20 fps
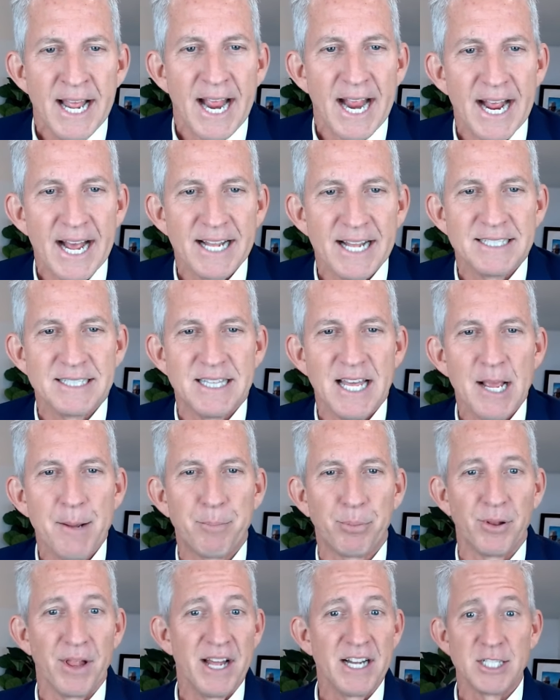And they
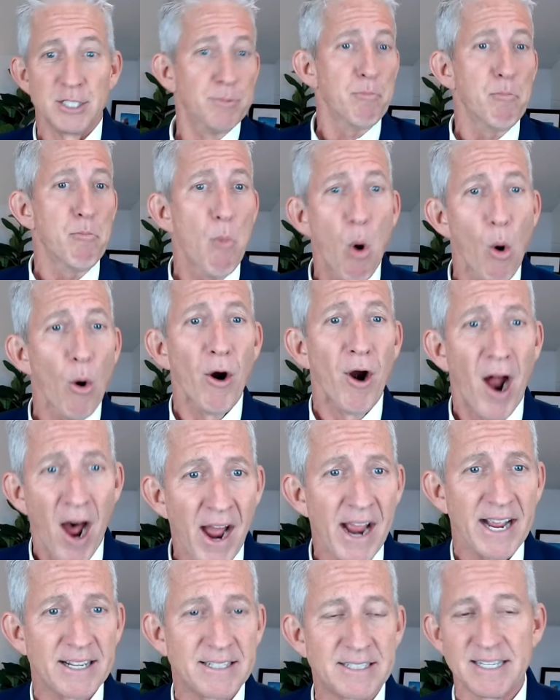pledged more
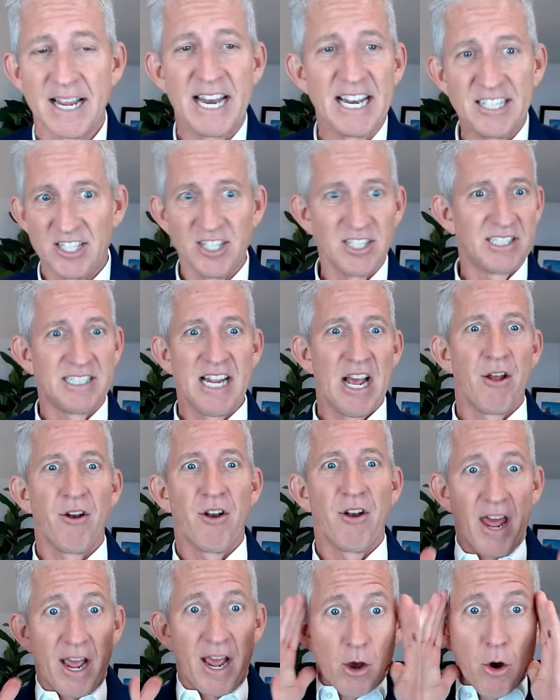hikes. And it just
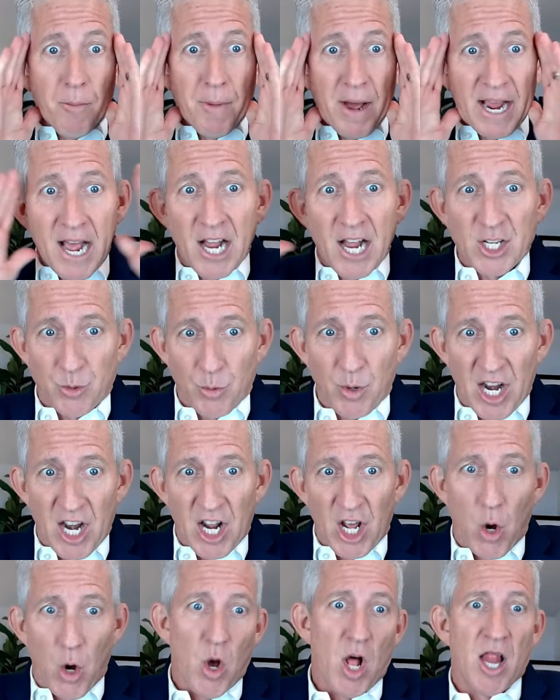sounded like, oh my gosh, we're going
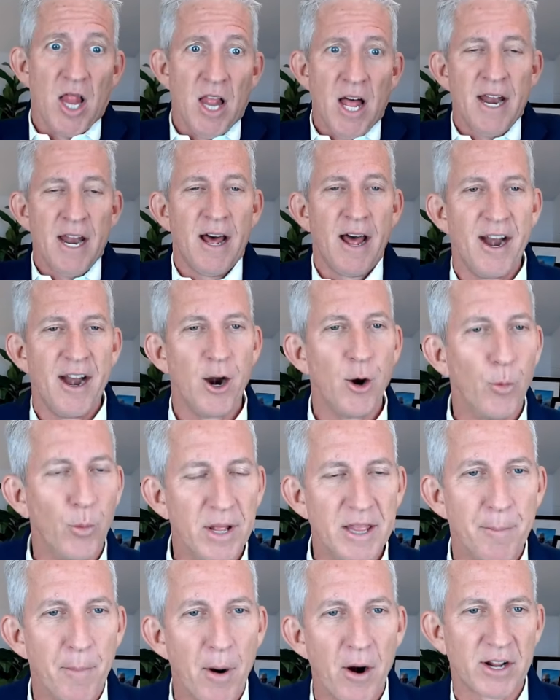to go a lot higher,
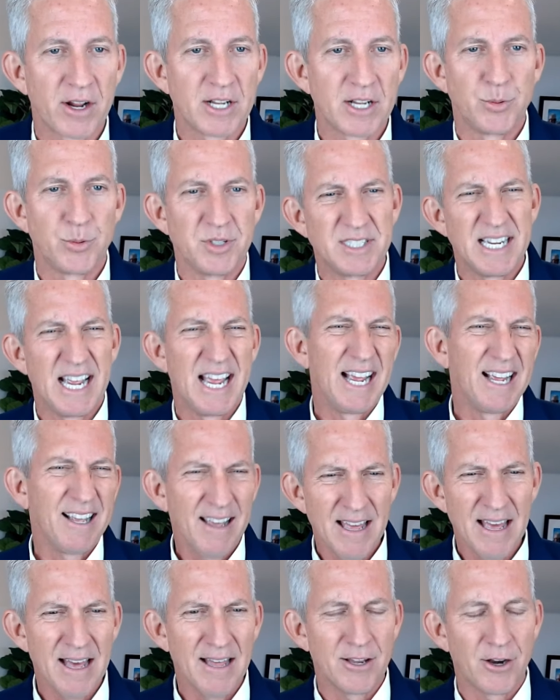when the markets were saying,
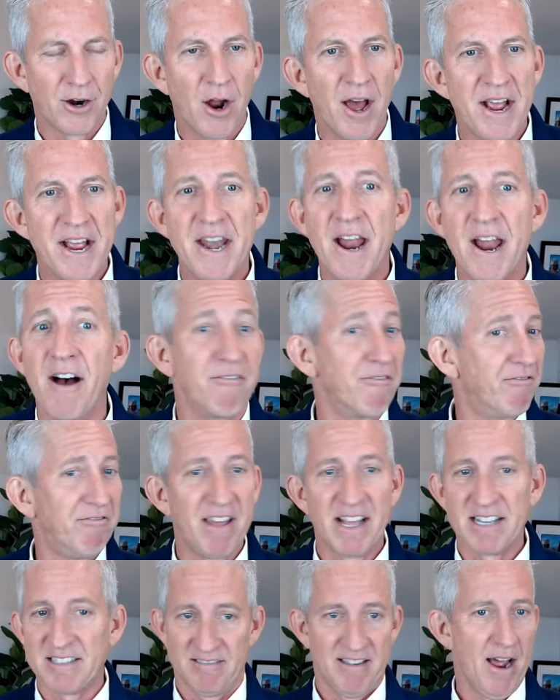they're high enough.
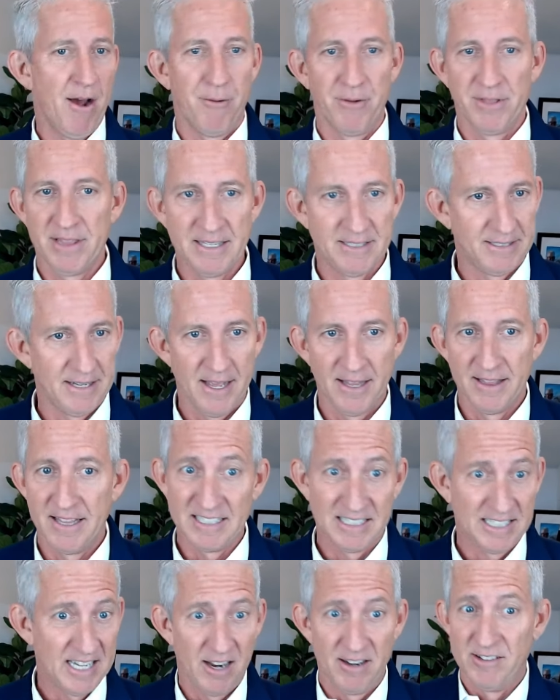That's not what they said.
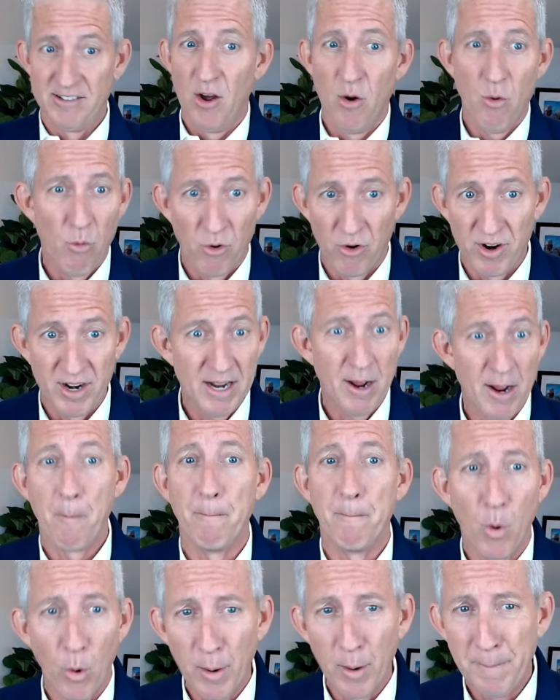They said, don't worry,
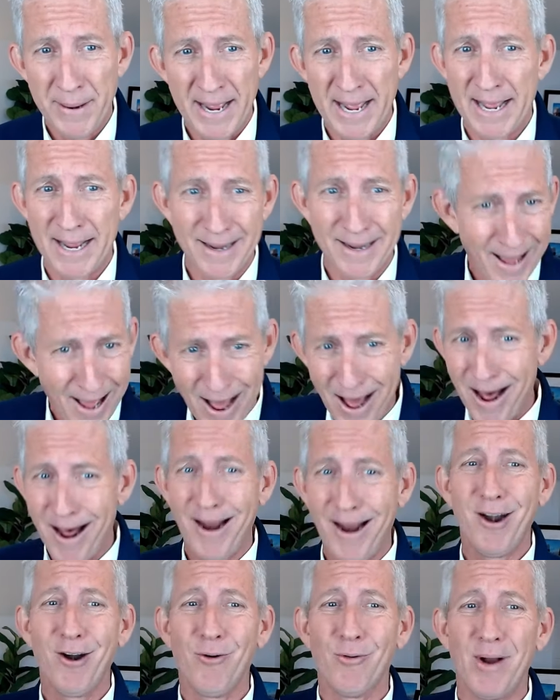more pain,
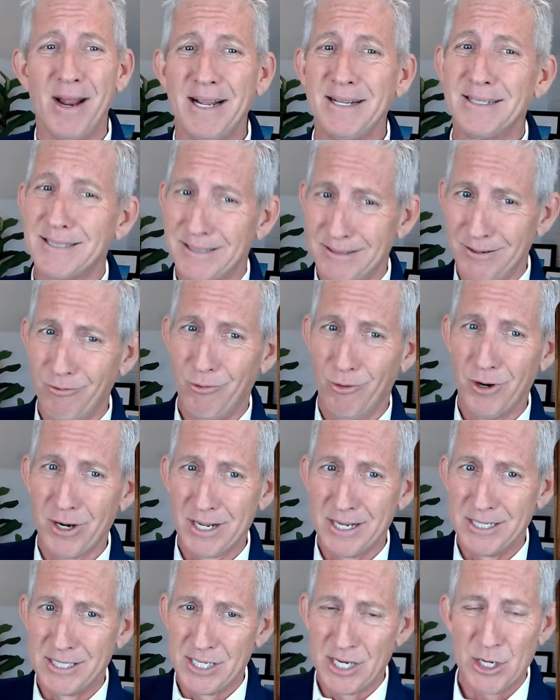higher rates. We're
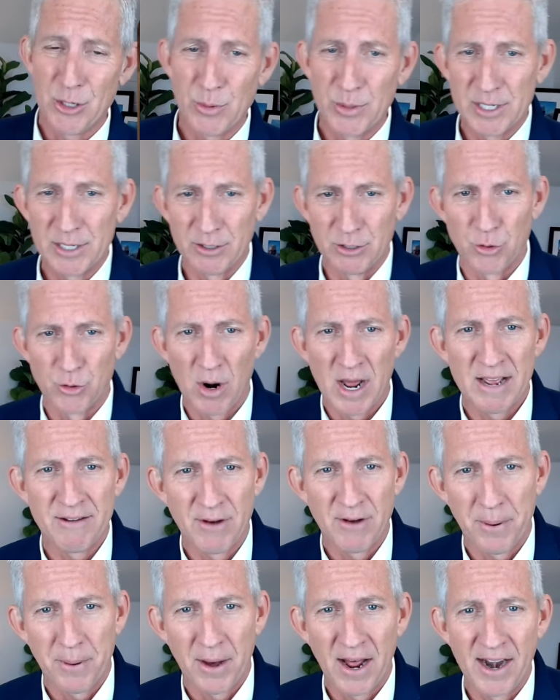continuing to
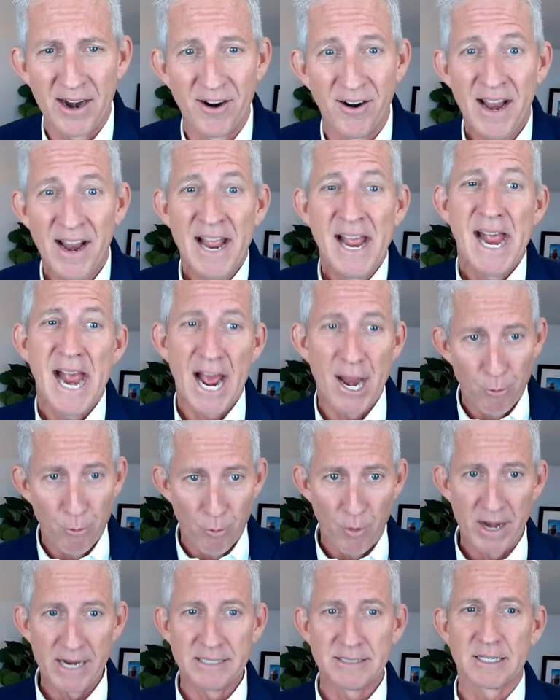drive up higher, and
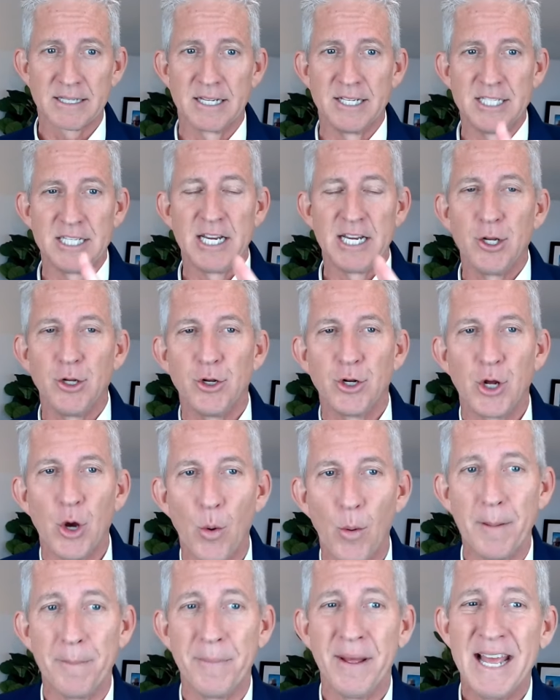rates continue to
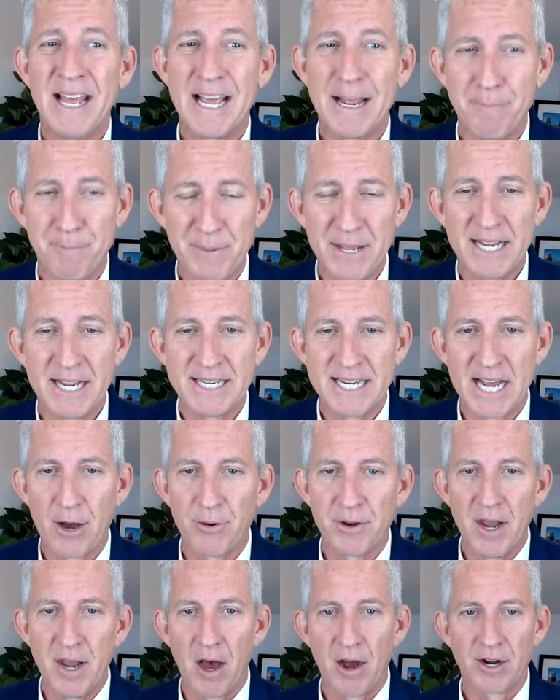go up and peaked
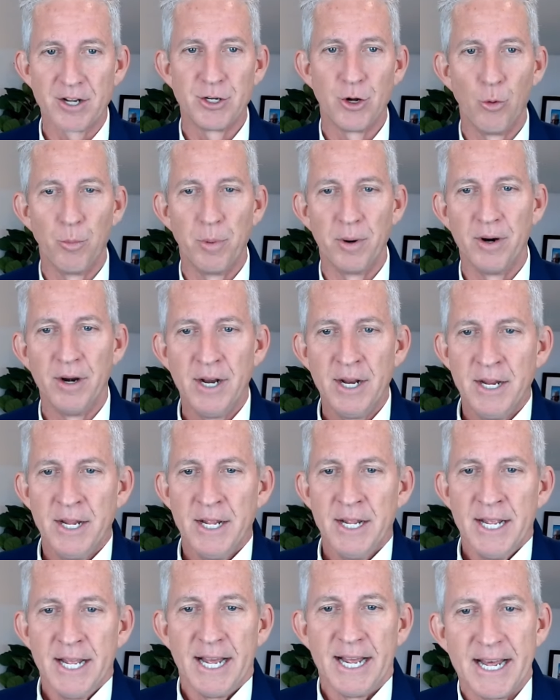out in October.
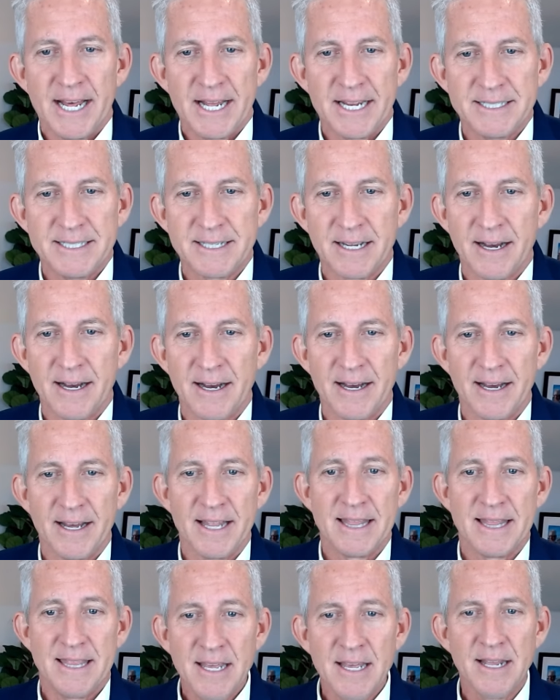And
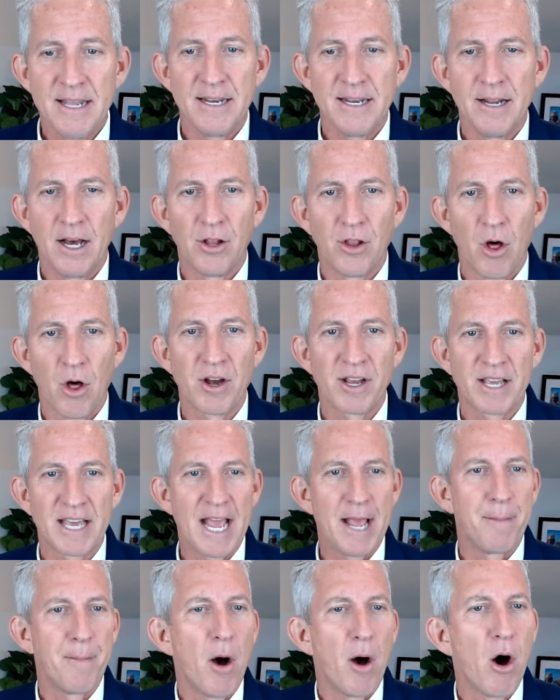then along
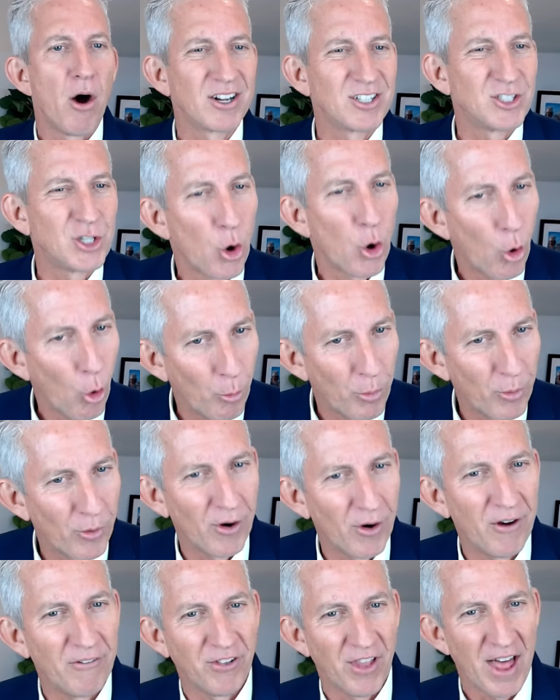came
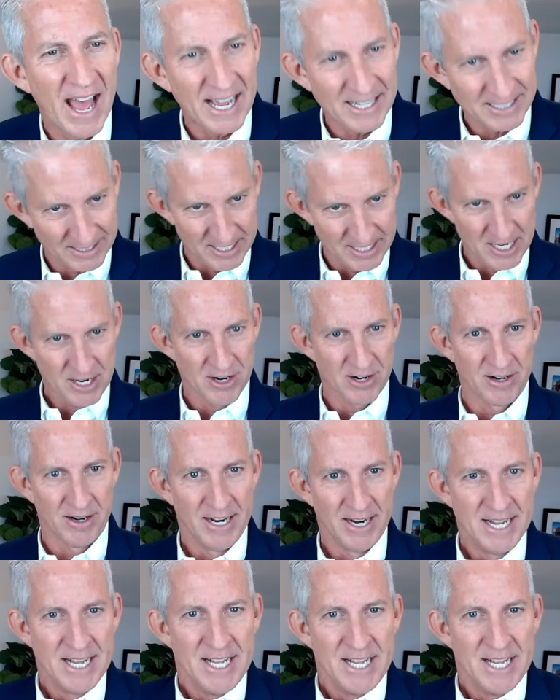October of last year.